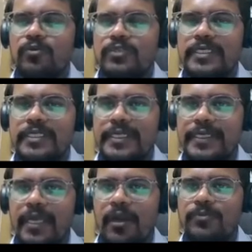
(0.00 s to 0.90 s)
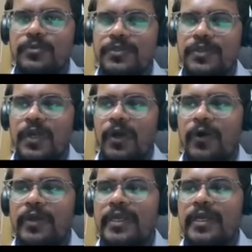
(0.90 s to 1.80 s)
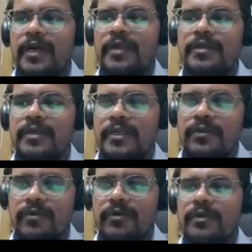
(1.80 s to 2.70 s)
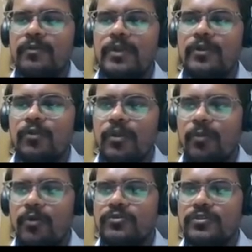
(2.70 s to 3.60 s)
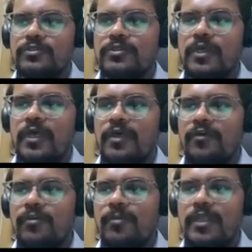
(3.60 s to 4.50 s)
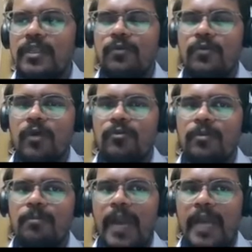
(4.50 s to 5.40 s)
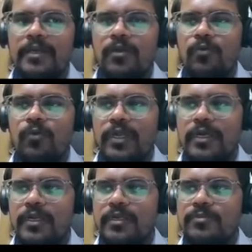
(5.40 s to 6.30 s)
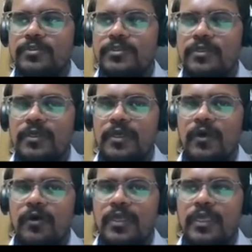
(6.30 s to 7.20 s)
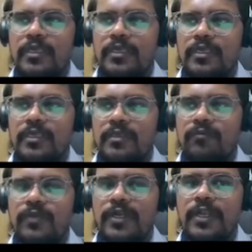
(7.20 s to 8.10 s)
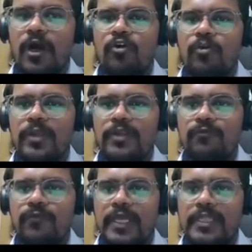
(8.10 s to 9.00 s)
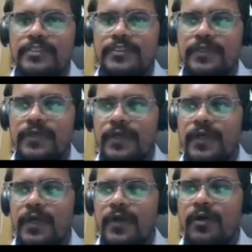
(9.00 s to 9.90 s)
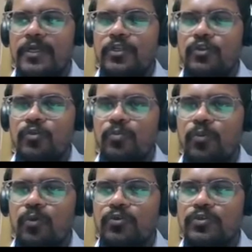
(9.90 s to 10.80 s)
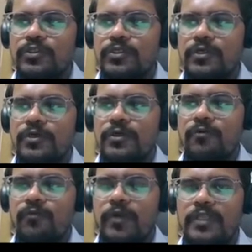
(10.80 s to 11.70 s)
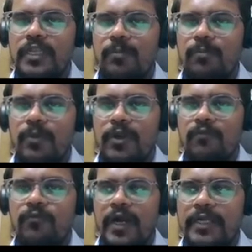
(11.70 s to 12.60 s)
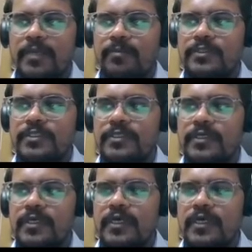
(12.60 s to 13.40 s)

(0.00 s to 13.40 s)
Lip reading: posting retry option. Okay, and it will do the process. Similarly, we have the background worker attempts. Okay, if the document fails, okay, to post for the number of attempts